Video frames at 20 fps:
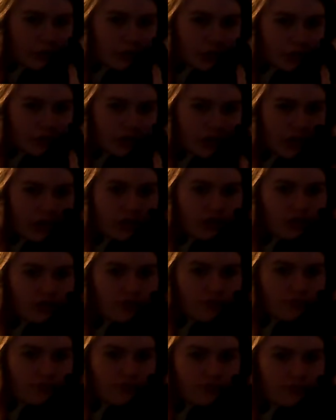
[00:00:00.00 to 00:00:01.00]
no touch.
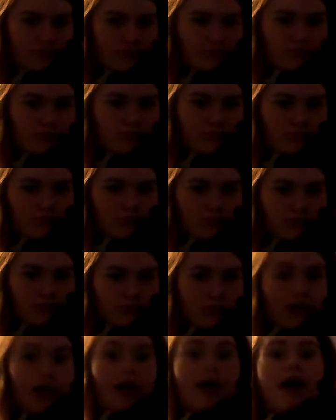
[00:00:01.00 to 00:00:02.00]

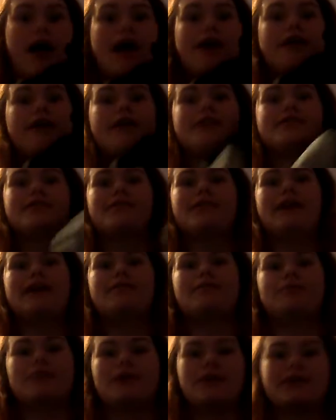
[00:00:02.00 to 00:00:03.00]
I also
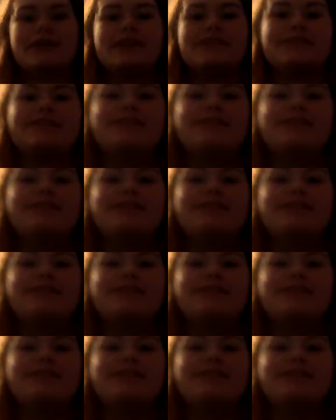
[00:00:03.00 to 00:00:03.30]
have working